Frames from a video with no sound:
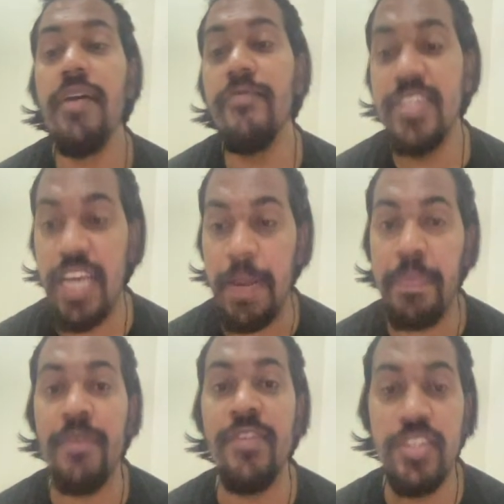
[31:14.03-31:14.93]
which
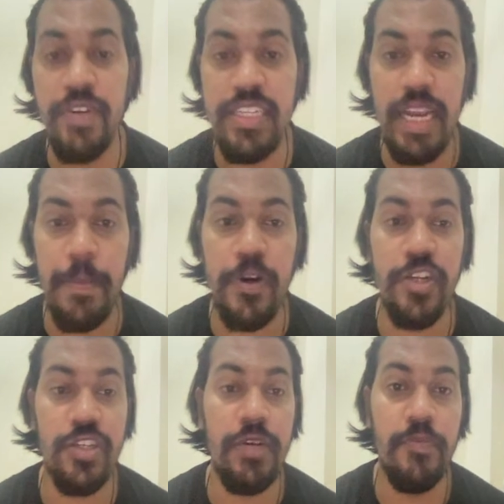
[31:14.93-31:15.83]
IP, what is the
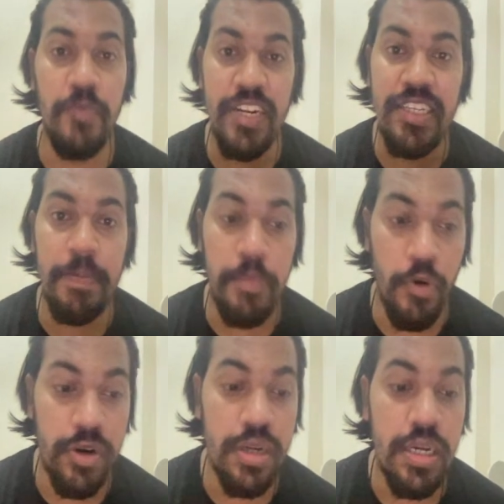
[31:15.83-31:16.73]
reputation, what is the
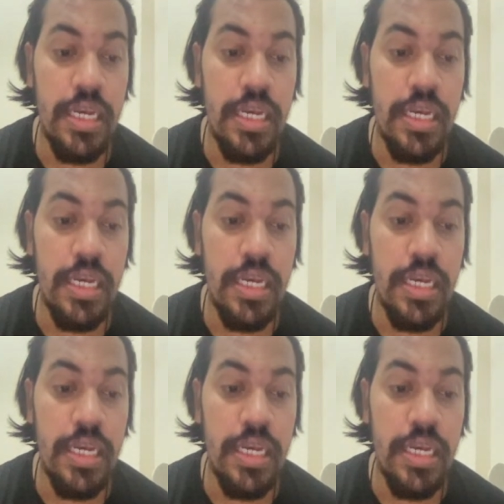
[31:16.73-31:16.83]
port,